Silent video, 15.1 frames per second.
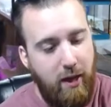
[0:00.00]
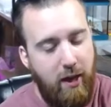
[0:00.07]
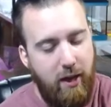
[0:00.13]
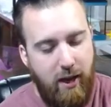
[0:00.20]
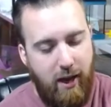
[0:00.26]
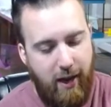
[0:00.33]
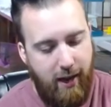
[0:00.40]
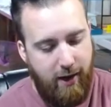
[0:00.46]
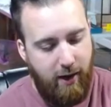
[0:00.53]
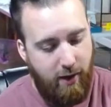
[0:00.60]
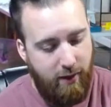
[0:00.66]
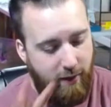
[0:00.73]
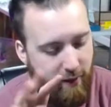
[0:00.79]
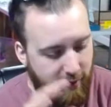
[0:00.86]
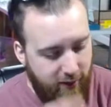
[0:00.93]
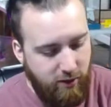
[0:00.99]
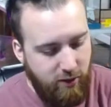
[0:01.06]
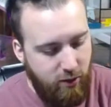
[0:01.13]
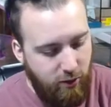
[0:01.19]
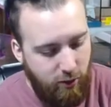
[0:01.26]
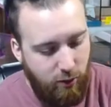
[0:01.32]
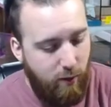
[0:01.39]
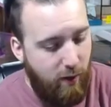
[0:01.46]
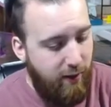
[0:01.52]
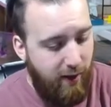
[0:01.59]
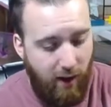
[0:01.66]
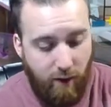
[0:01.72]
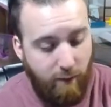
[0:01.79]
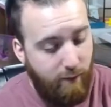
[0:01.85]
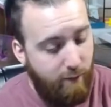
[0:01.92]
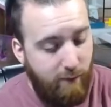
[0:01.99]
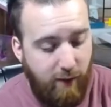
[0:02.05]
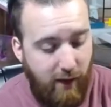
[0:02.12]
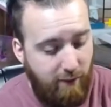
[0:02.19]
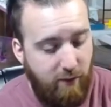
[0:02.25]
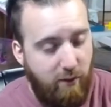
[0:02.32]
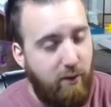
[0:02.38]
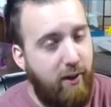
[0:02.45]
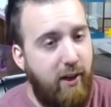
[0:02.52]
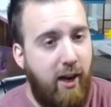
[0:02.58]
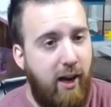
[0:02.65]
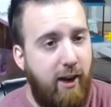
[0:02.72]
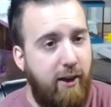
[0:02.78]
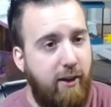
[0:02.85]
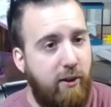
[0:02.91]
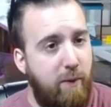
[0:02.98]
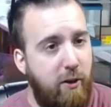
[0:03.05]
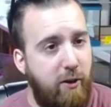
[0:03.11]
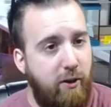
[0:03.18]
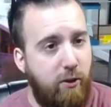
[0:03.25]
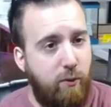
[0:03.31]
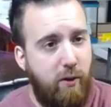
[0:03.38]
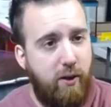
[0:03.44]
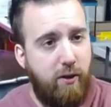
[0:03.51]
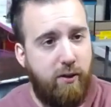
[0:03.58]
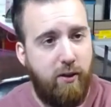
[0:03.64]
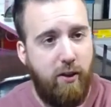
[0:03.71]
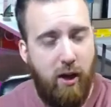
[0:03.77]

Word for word: And uh, this is a new one that I've never really had experience with.